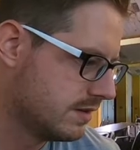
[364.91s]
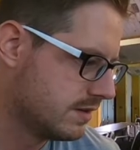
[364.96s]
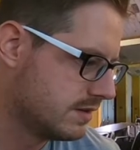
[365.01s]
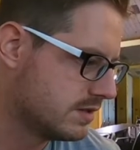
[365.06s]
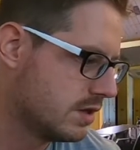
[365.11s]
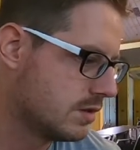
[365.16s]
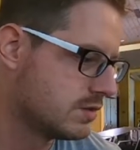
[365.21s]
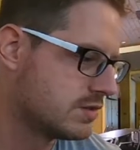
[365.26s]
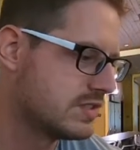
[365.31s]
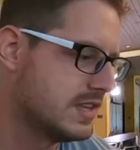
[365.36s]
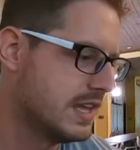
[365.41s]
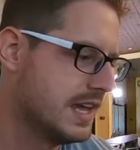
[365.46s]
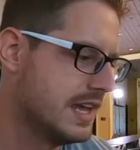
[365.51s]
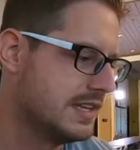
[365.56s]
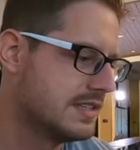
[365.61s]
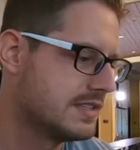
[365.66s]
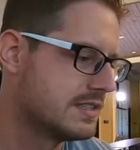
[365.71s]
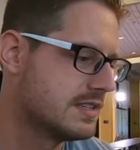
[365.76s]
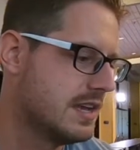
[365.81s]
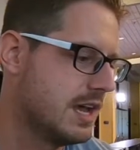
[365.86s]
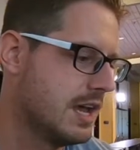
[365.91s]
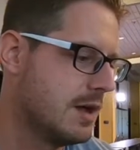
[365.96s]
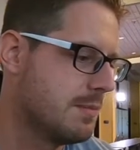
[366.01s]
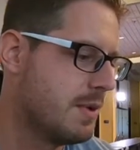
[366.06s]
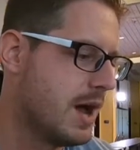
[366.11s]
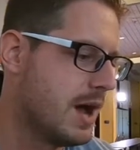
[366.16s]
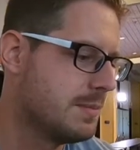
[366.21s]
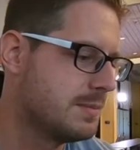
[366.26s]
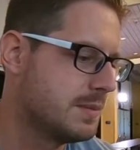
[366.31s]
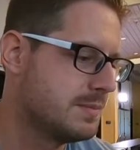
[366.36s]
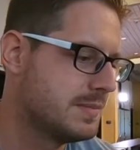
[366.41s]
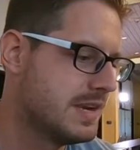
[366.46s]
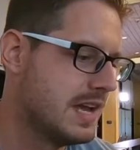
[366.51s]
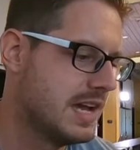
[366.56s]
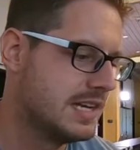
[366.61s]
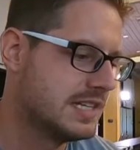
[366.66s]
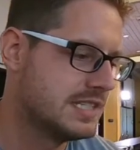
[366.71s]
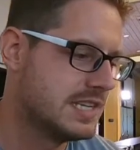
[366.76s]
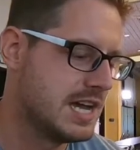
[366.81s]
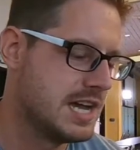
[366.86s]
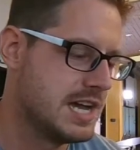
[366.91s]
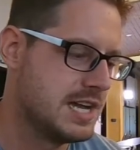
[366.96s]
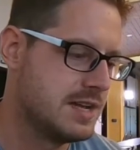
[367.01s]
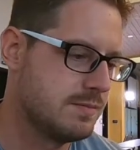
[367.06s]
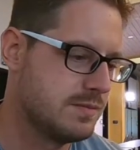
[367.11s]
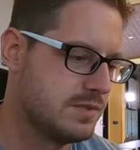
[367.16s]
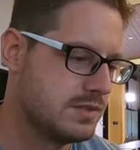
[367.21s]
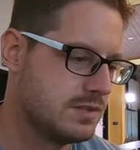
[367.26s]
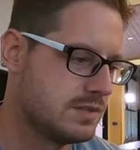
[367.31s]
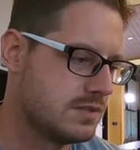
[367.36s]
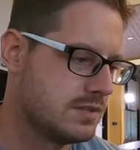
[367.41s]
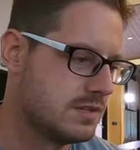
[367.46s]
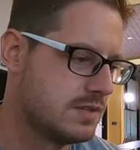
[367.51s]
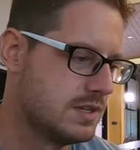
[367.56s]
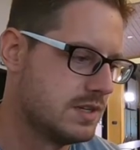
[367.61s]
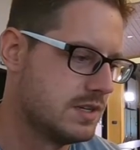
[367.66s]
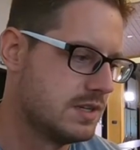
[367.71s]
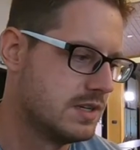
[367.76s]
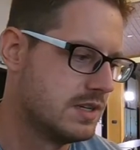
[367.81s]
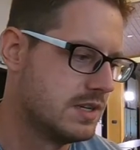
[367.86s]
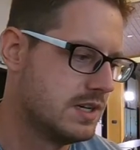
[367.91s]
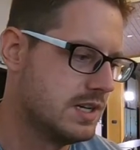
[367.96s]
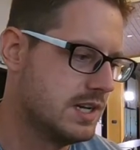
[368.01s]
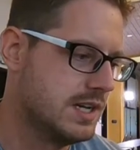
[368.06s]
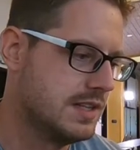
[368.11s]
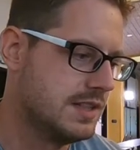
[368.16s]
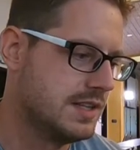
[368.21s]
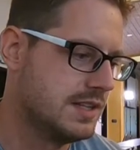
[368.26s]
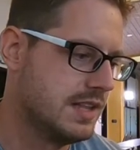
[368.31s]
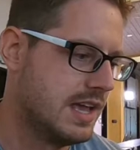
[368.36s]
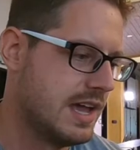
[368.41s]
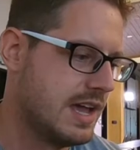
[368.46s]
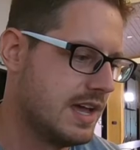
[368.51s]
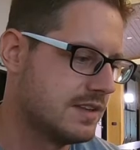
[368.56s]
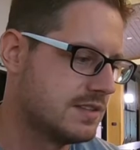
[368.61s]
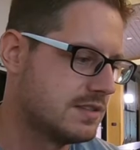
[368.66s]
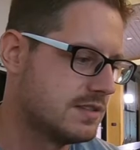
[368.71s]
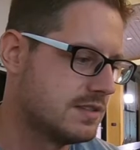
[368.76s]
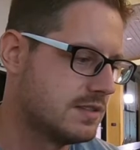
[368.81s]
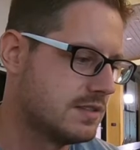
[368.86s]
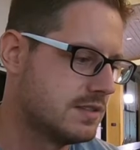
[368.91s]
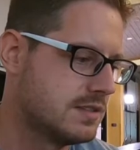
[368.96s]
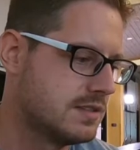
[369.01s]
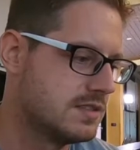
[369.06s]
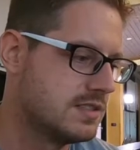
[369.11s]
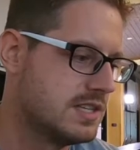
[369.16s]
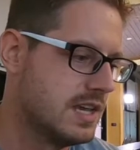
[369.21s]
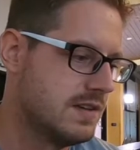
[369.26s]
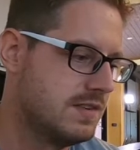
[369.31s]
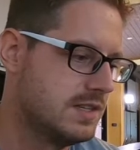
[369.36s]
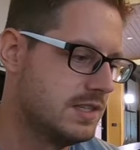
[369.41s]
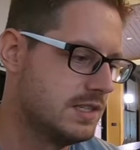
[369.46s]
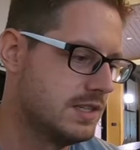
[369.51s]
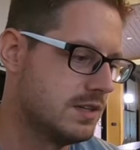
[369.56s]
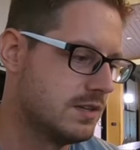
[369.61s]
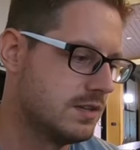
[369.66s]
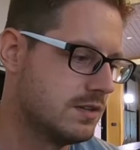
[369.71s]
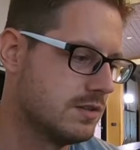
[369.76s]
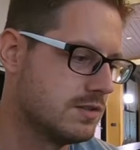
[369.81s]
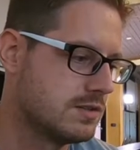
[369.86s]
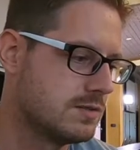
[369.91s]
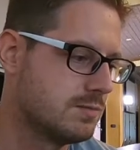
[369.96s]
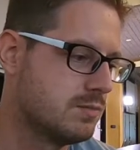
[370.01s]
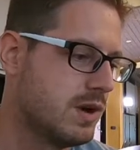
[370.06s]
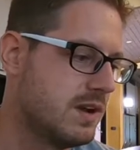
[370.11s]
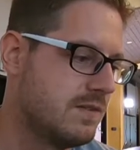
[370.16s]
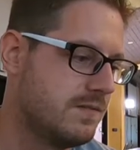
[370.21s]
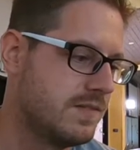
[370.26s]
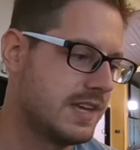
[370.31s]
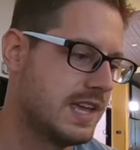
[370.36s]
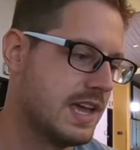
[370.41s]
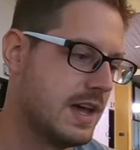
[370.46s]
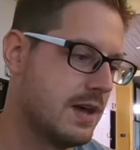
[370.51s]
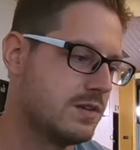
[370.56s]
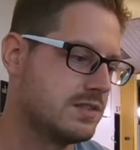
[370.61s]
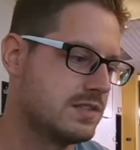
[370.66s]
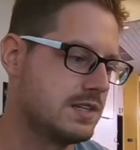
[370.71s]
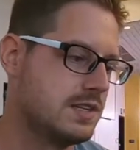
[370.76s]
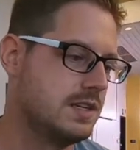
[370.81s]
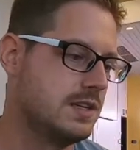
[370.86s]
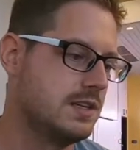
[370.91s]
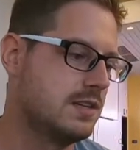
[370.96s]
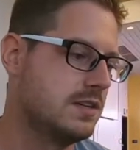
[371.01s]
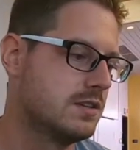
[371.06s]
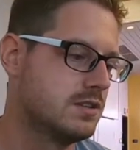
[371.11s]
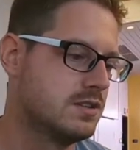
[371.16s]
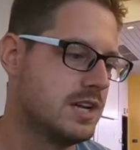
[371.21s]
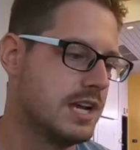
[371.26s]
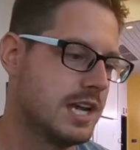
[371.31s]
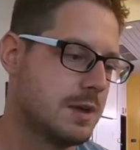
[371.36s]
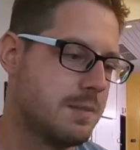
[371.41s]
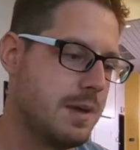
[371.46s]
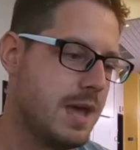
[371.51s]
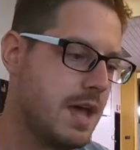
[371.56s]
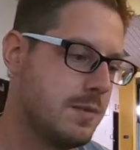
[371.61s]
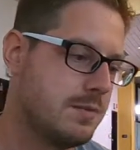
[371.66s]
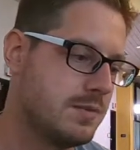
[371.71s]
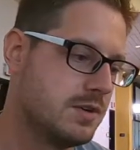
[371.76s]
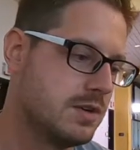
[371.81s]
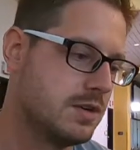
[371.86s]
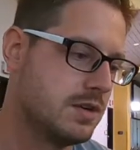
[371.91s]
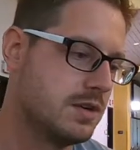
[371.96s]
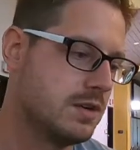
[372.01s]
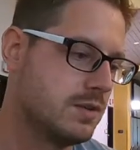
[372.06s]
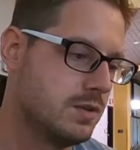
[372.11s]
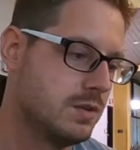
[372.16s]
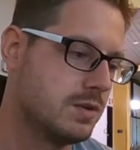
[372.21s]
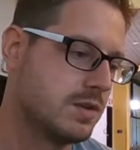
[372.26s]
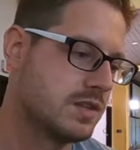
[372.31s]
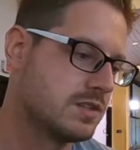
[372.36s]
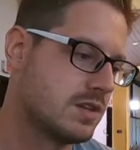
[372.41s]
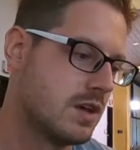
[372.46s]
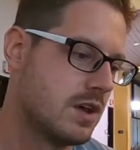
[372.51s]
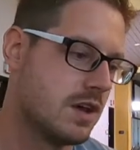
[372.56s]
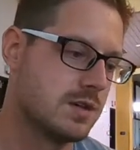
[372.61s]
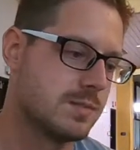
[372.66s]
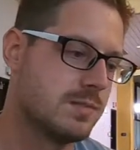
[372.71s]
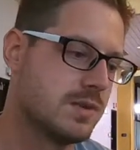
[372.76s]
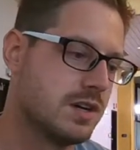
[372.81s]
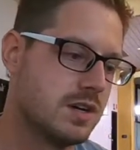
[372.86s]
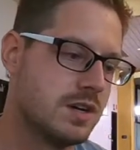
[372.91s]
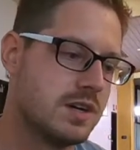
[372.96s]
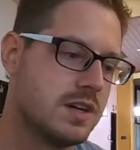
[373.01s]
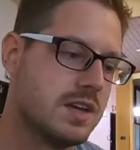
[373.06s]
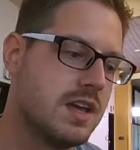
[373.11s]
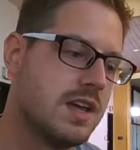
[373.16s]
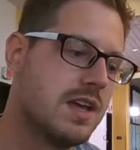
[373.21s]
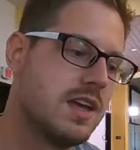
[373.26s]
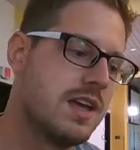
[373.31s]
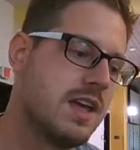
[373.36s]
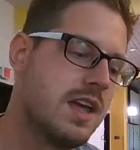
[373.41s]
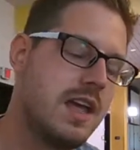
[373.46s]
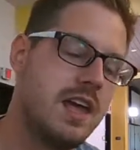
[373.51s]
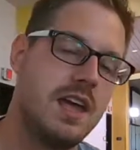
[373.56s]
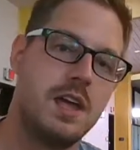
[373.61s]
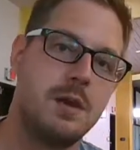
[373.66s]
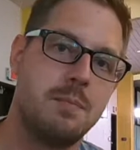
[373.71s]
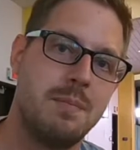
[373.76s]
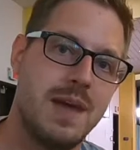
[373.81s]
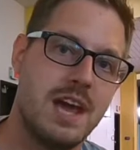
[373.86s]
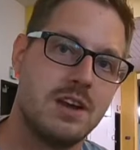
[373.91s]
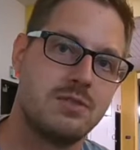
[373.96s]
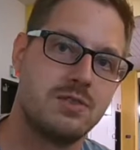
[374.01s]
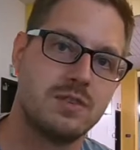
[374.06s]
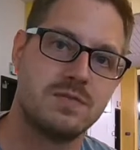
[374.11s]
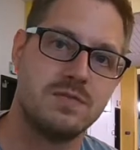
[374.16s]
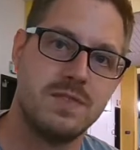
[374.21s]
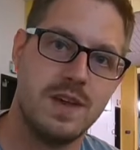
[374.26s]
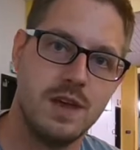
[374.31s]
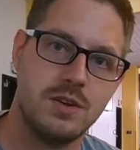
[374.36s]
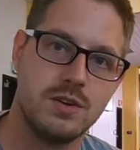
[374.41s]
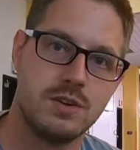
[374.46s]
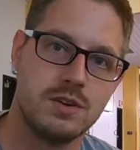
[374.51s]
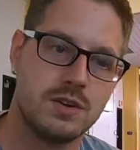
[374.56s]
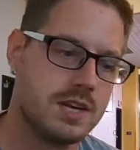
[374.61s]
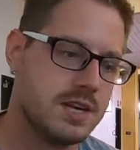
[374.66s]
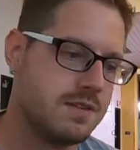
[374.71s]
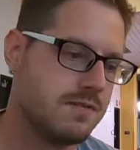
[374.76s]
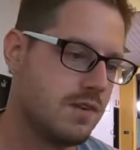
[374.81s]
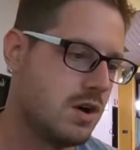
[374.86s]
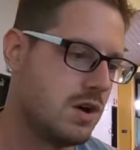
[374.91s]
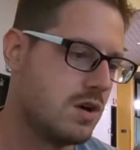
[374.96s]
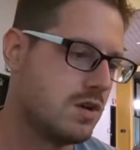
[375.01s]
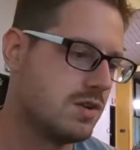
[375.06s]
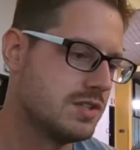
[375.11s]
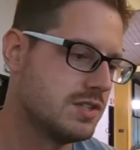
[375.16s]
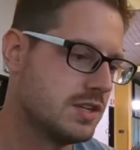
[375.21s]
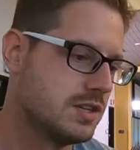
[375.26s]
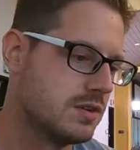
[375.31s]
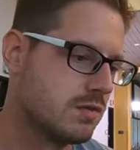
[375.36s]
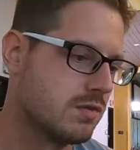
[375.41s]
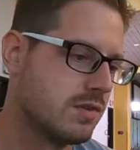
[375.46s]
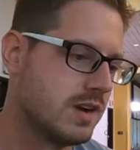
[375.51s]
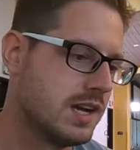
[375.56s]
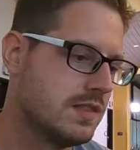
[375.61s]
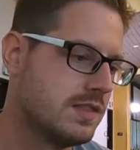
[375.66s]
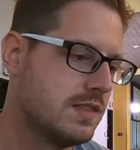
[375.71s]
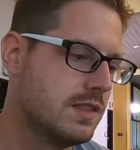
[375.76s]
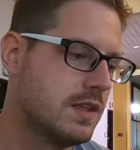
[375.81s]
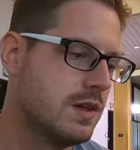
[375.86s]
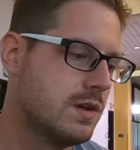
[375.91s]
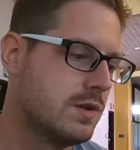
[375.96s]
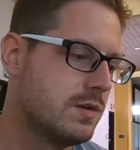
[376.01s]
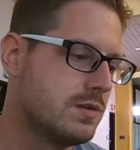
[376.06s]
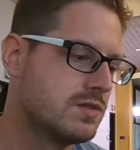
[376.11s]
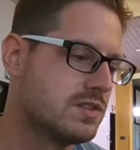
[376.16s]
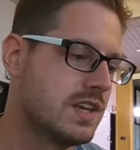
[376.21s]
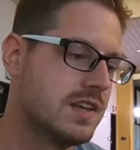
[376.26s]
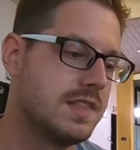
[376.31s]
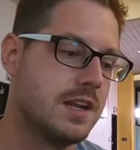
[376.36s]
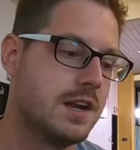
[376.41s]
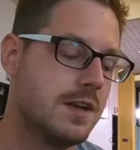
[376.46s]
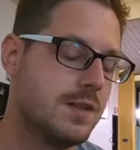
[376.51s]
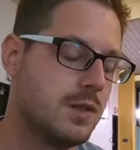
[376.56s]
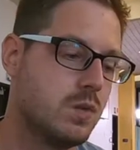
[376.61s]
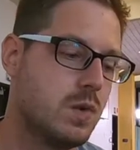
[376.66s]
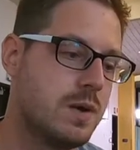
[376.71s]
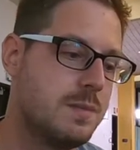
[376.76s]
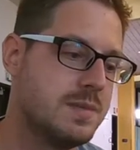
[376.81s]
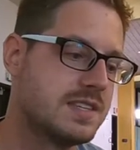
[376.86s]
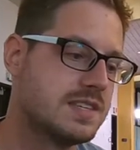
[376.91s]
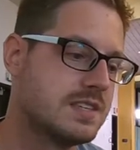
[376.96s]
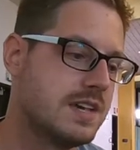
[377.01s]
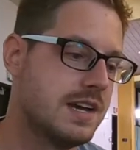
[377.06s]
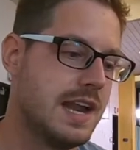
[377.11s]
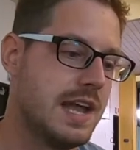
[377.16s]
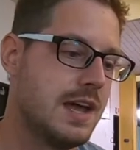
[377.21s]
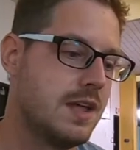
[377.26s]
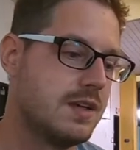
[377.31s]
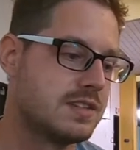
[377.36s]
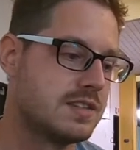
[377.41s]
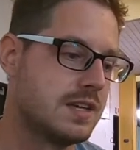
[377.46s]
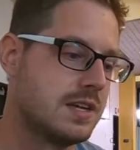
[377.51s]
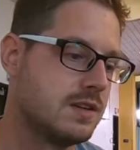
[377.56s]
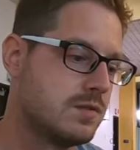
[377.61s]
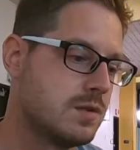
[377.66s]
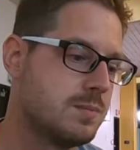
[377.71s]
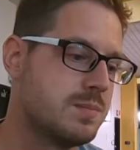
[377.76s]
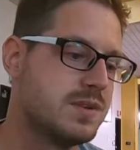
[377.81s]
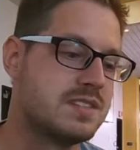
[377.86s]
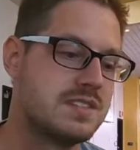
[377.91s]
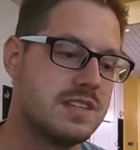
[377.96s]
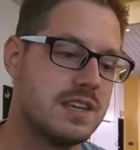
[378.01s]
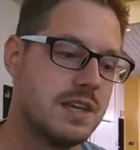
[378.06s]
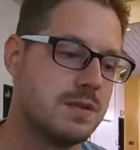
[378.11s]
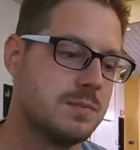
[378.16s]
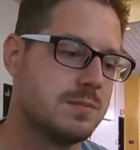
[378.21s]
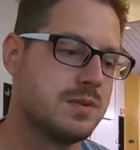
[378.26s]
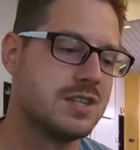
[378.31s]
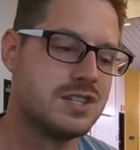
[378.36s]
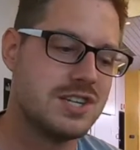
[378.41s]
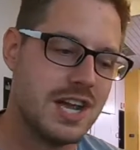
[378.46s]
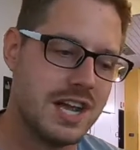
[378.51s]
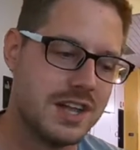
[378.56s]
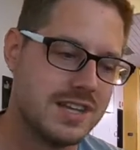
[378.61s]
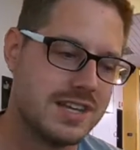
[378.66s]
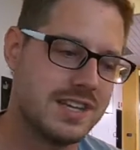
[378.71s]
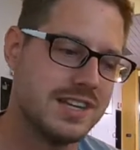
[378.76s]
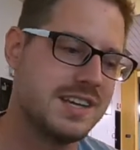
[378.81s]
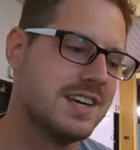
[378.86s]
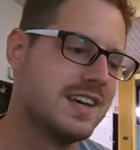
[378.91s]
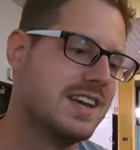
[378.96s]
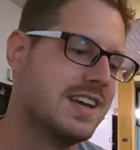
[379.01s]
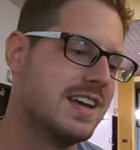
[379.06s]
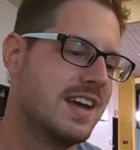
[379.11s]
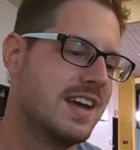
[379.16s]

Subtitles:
So sleds popped up 9 times. In the last 7 years. Brent Fikowski, Jacob Heppner, Lucas Hogberg, and Patrick Vellner have all done great in those. And then on the women's side, Alessandra Pacelli,